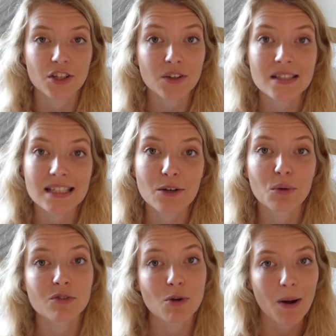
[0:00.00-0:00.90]
so you can see
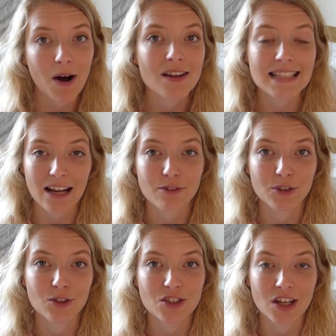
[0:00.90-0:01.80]
all of your past and
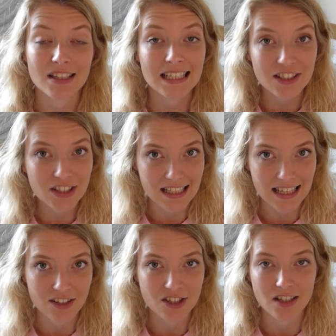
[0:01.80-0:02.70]
future teaching
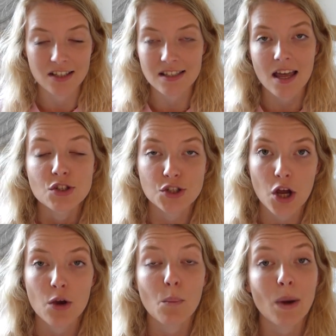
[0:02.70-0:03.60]
sessions.
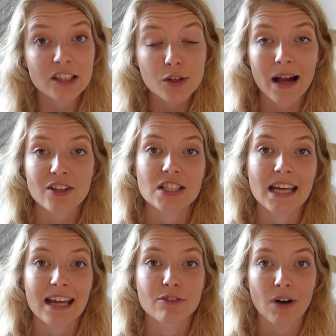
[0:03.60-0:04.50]
So when you actually
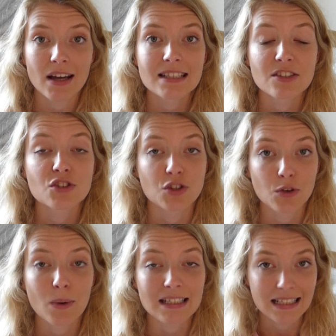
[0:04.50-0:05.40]
get invited
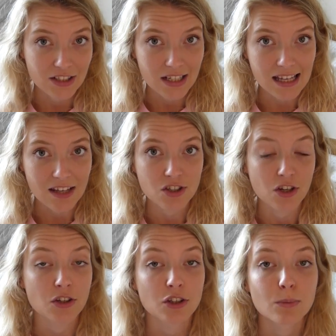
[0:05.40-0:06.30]
to a teaching
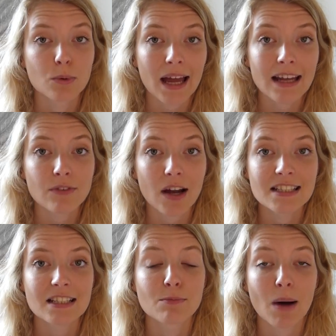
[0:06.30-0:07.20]
session, you will get
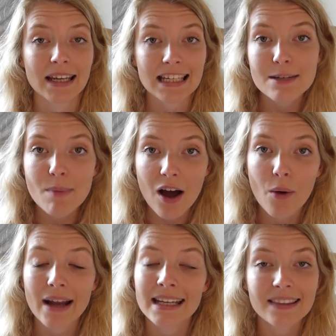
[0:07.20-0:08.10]
invited by
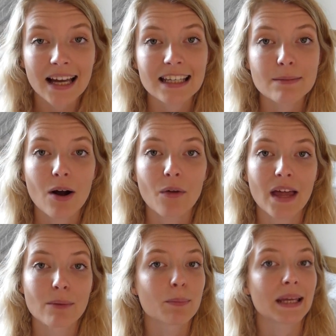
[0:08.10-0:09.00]
email, and in that email
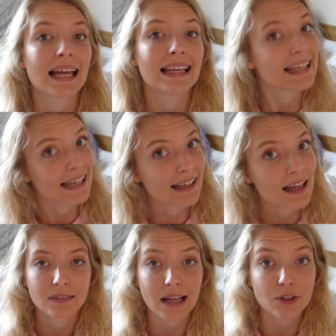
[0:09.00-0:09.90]
there will be a link.
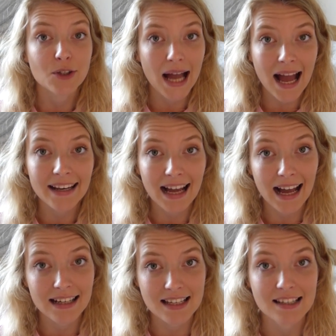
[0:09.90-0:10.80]
Now you can
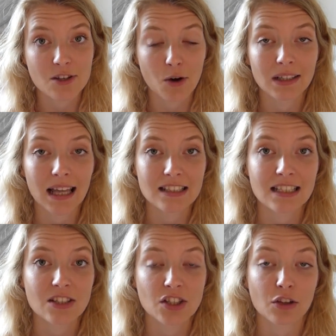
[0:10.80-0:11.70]
access the online
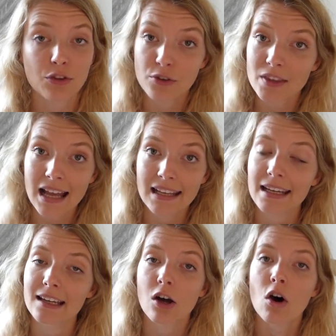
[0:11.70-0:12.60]
teaching through that
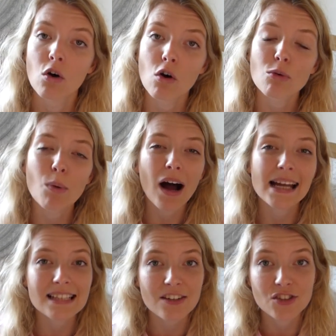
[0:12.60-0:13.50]
link, or what
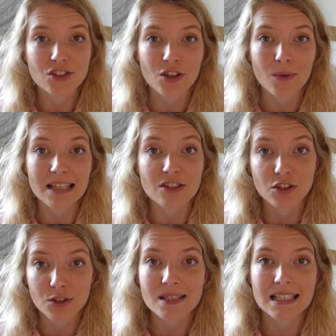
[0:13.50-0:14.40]
I tend to do is use